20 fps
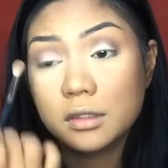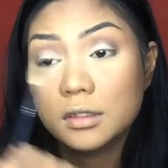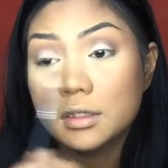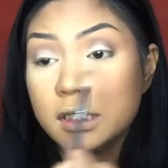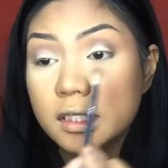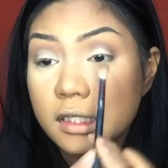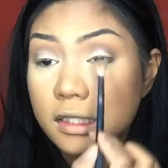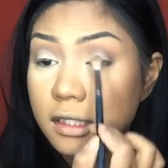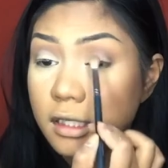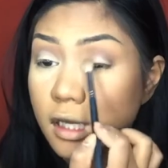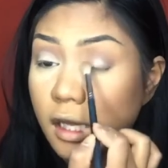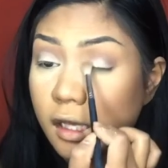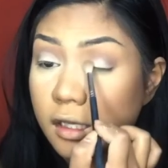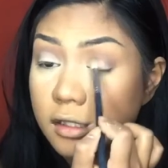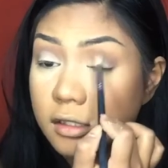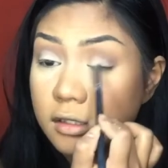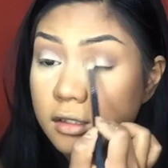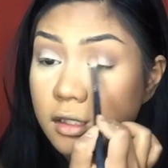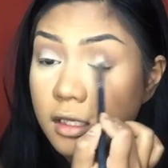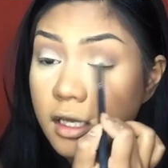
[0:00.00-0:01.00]
Take the
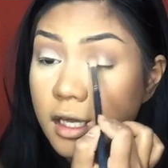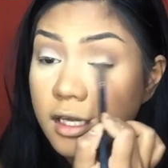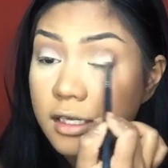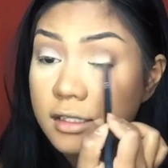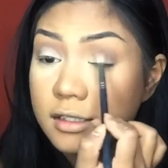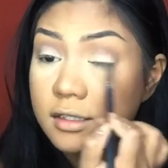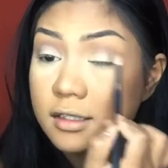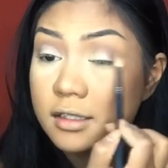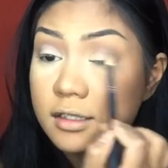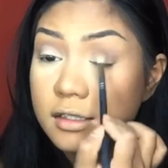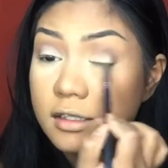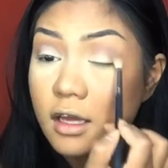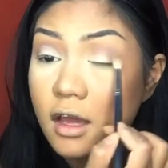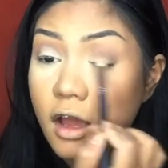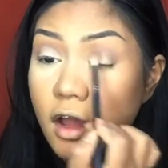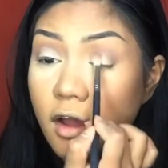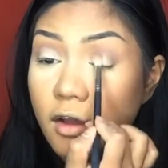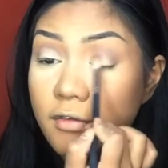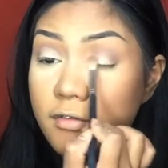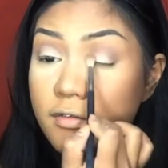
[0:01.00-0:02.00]
excess
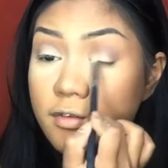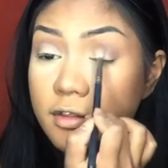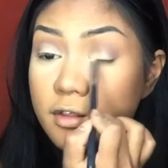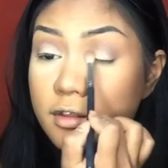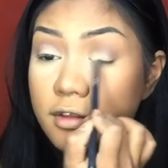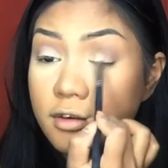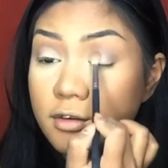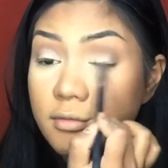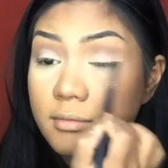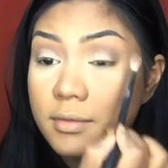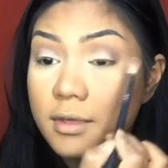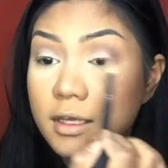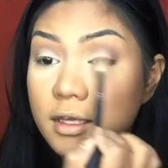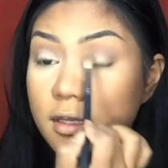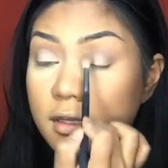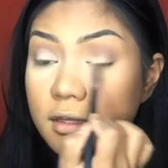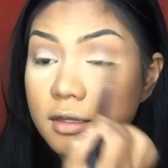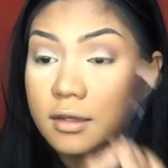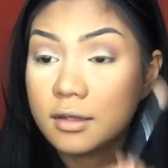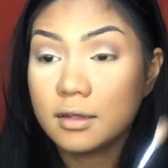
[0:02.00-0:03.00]
off a little
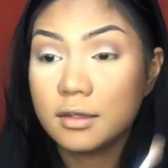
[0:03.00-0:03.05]
bit,